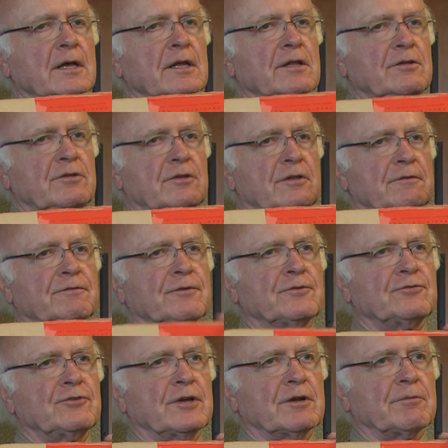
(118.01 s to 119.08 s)
This is the
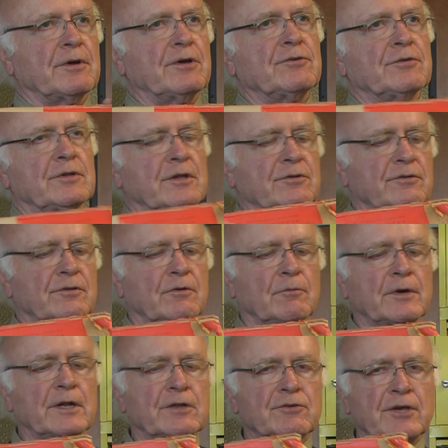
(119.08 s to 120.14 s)
first generation. This is a
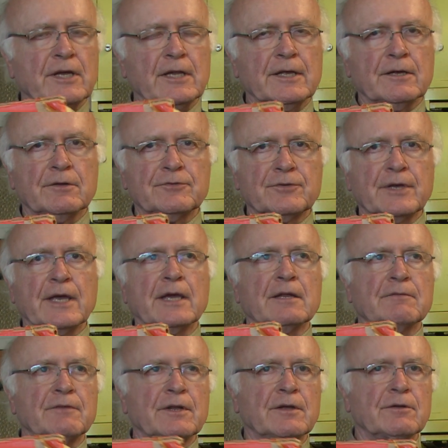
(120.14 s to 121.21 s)
1-inch helical
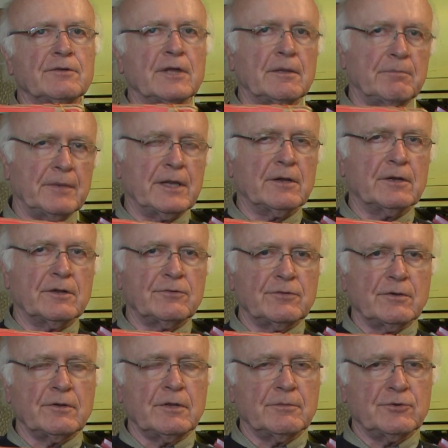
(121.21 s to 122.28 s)
scan videotape made on a
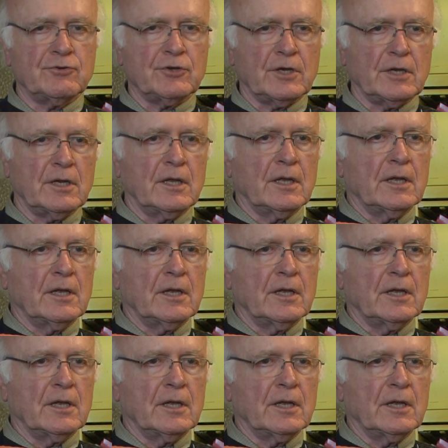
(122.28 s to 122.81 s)
Sony machine